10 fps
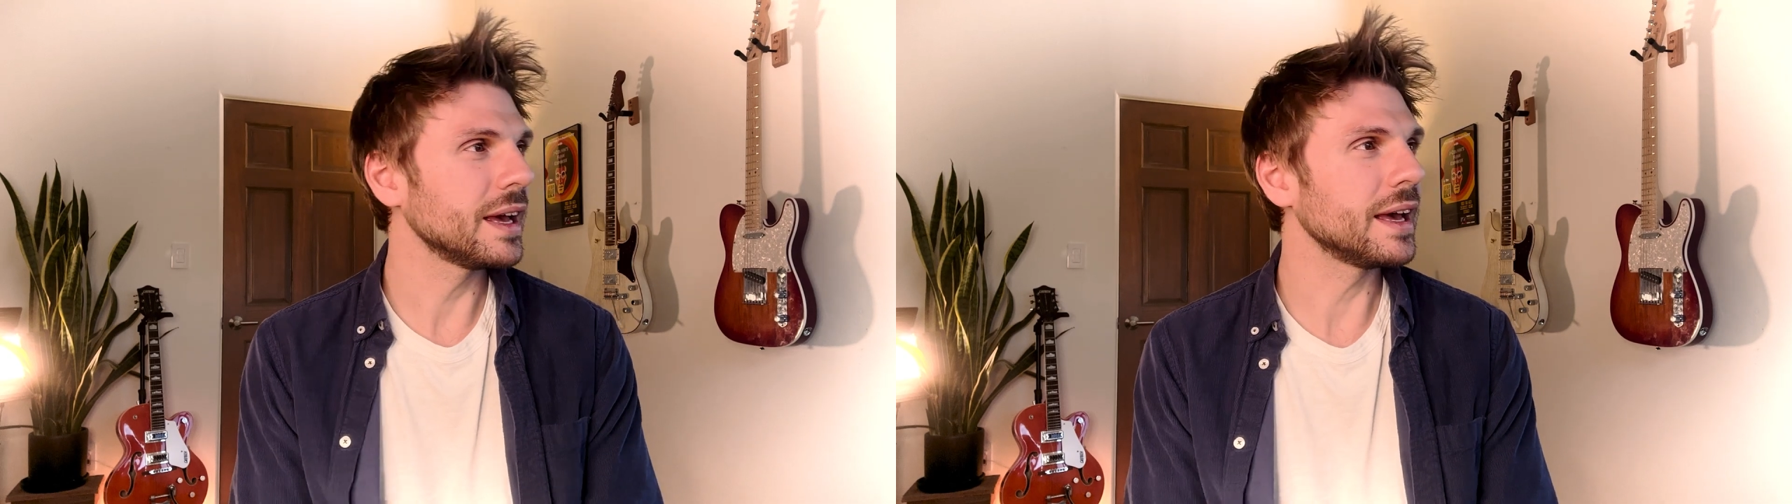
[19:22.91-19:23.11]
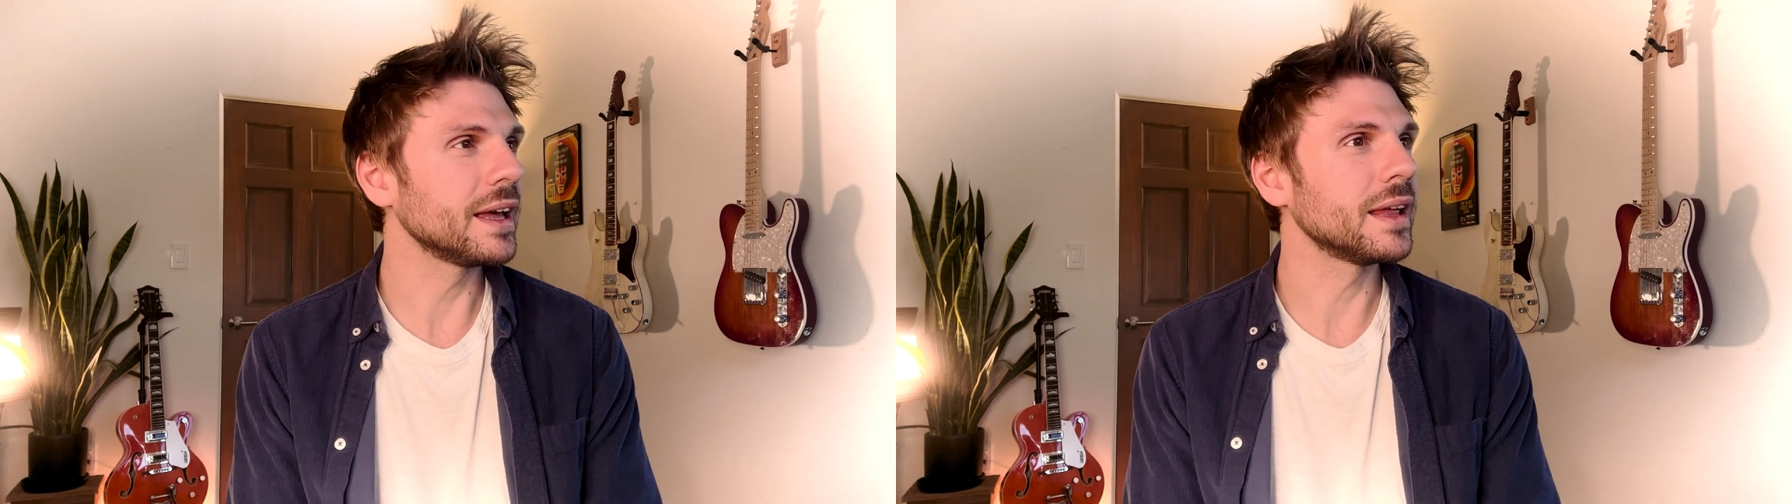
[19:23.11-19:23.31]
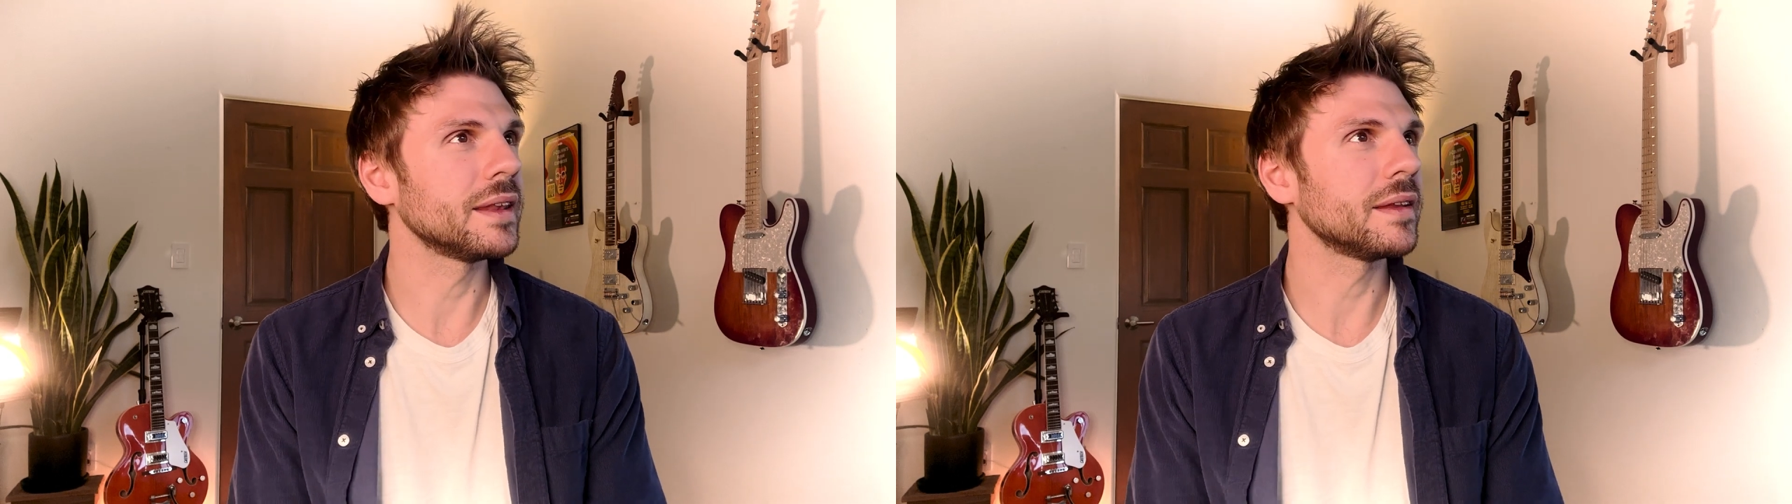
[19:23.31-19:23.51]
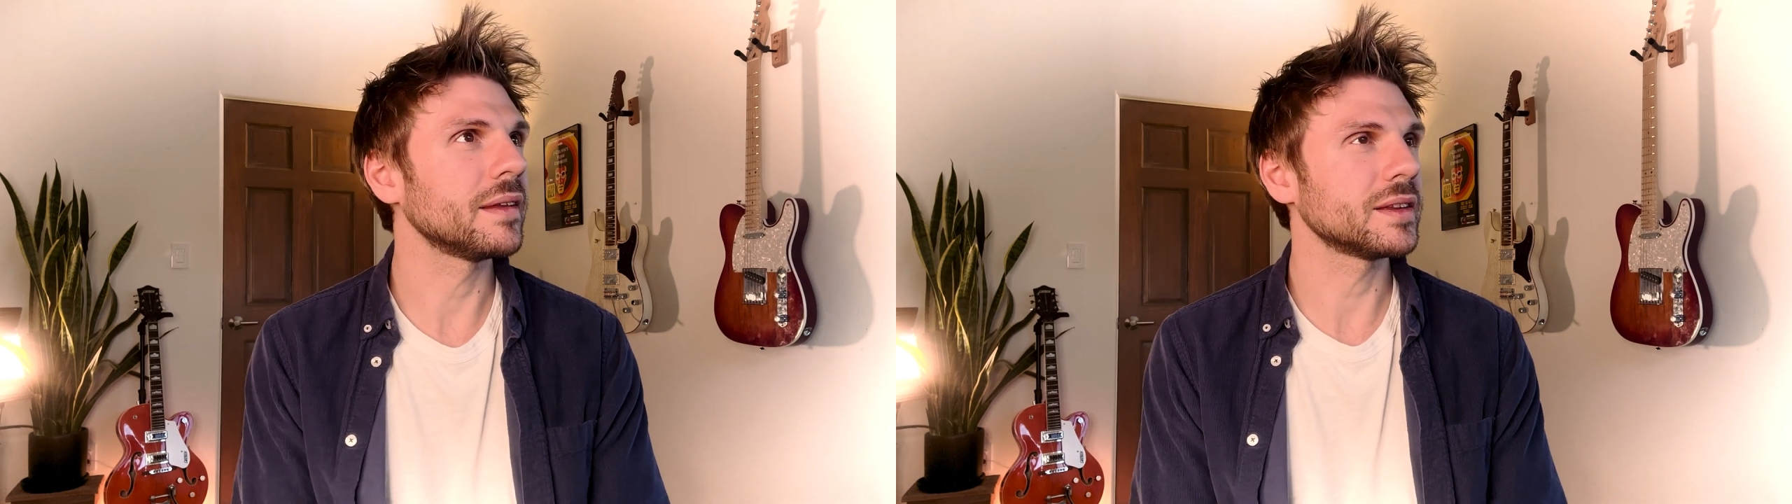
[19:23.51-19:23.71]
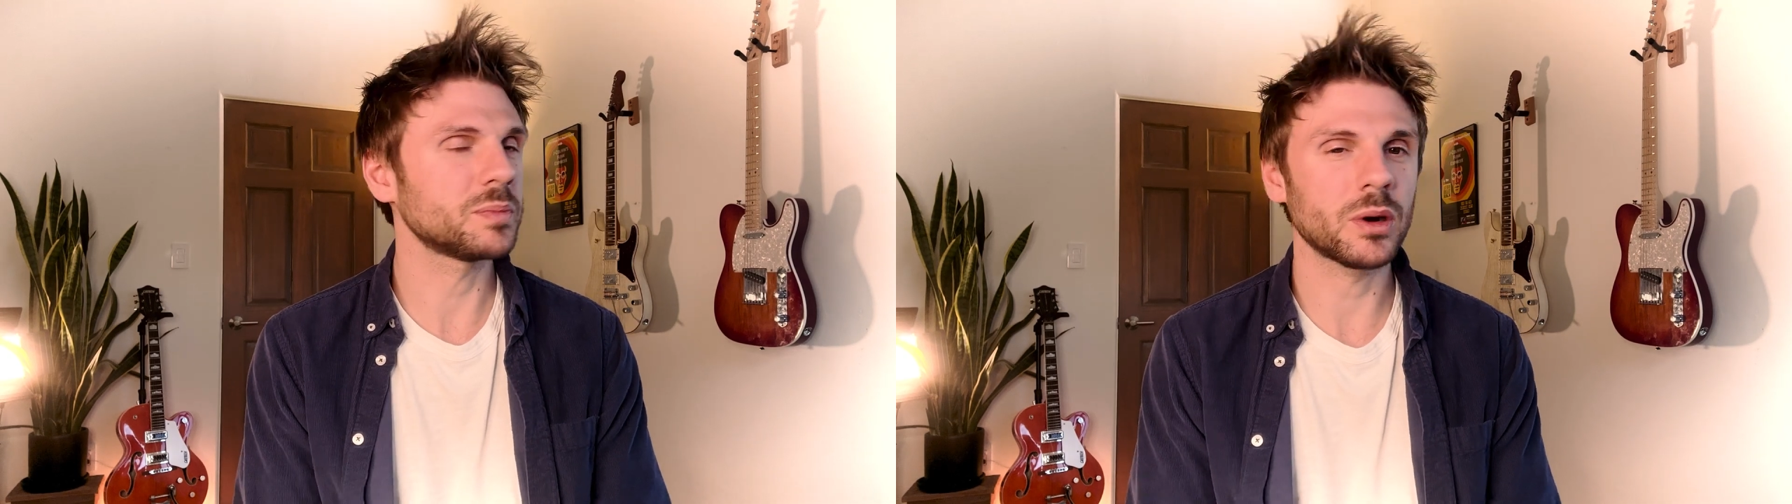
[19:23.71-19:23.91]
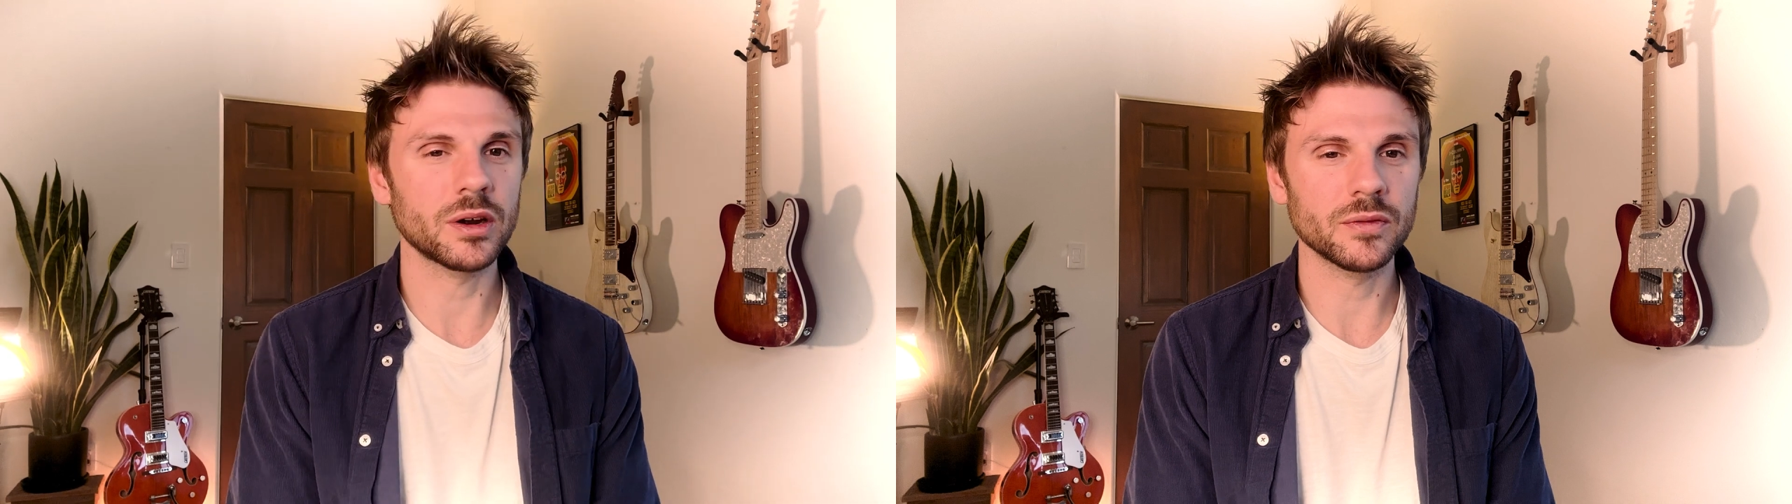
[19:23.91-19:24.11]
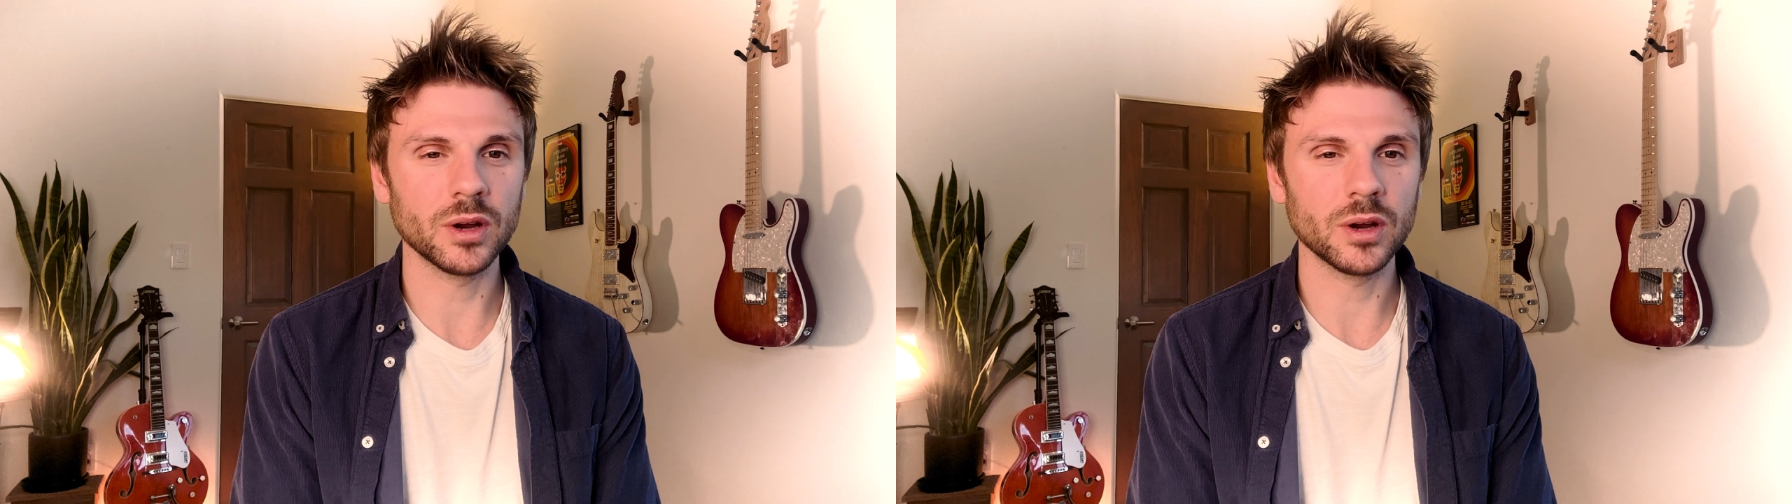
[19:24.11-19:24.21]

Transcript: and that's part of